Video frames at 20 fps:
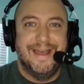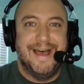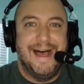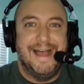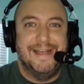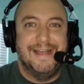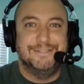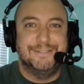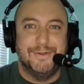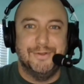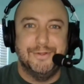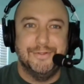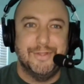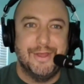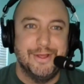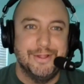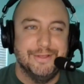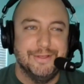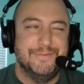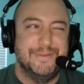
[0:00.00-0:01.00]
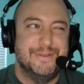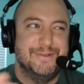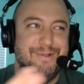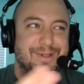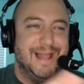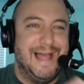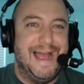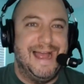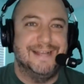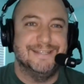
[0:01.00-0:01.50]
I told all of
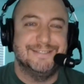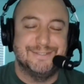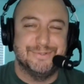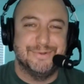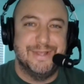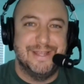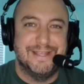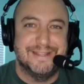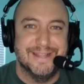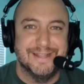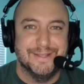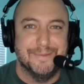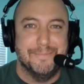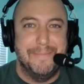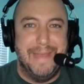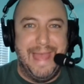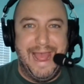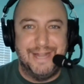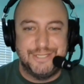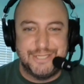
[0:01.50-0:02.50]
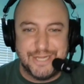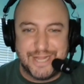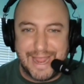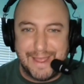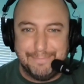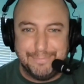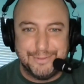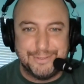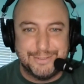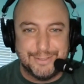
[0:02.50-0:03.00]
you last week that the Magic
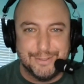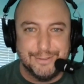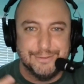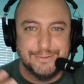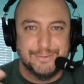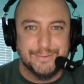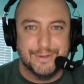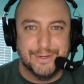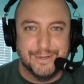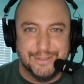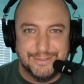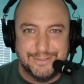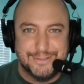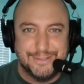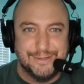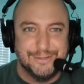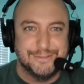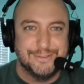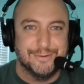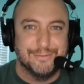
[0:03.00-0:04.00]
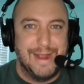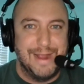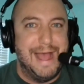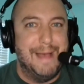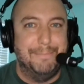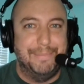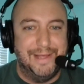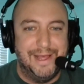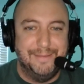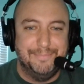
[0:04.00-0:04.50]
episodes were going to start to
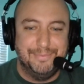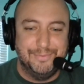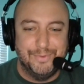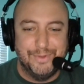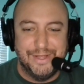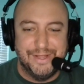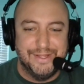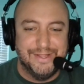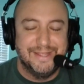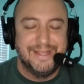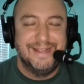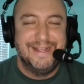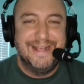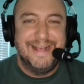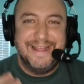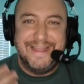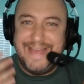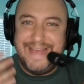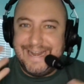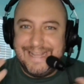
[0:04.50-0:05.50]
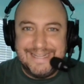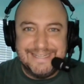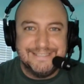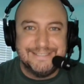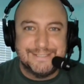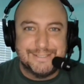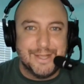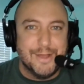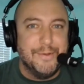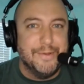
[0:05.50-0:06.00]
wrap up. Well, that
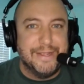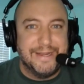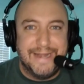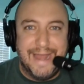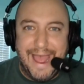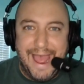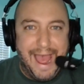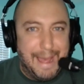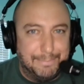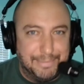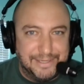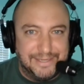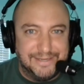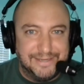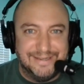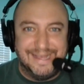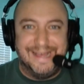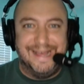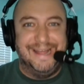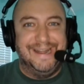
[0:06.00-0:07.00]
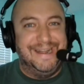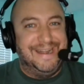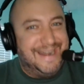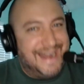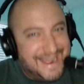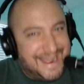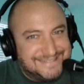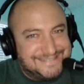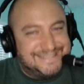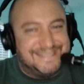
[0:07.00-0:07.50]
is going to happen,
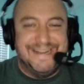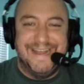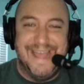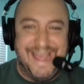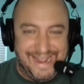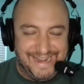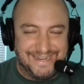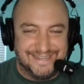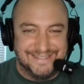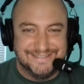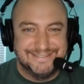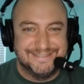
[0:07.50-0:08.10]
not today.